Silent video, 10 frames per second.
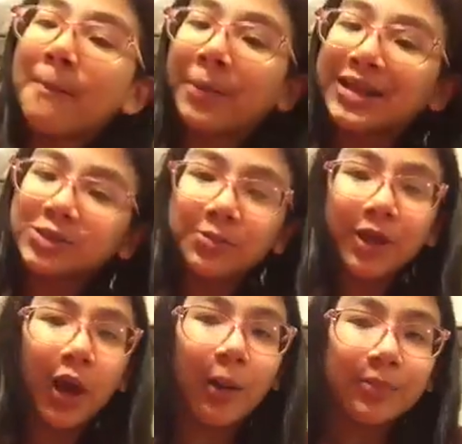my
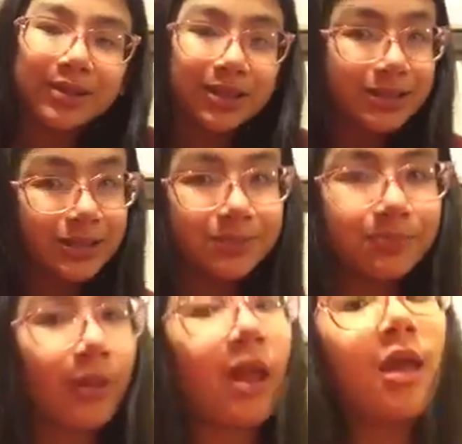swimming competition.
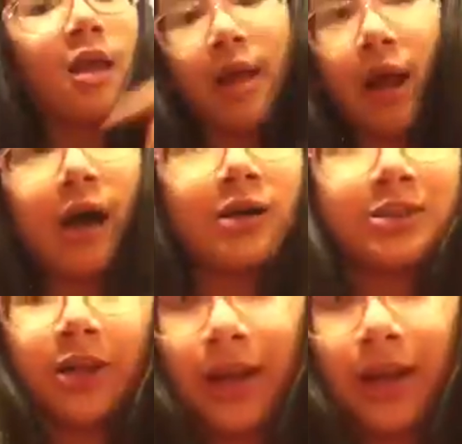I'll show